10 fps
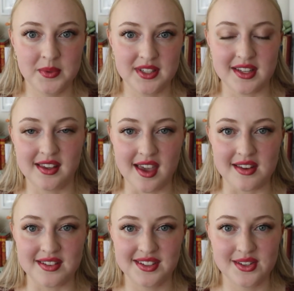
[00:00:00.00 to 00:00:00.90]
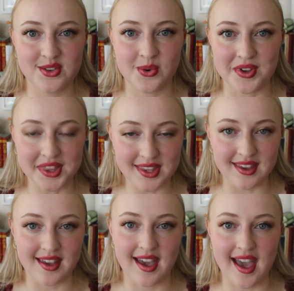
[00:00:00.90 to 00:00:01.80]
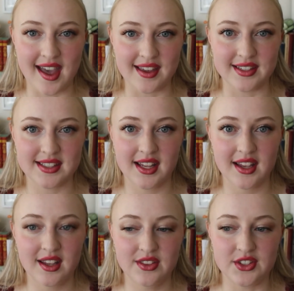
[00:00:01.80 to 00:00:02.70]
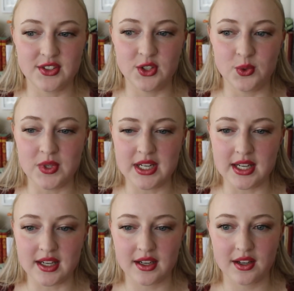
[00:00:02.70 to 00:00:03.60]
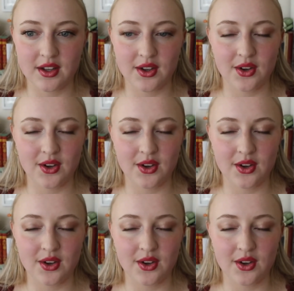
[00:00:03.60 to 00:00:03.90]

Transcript: Because again, Dorothea has this unique,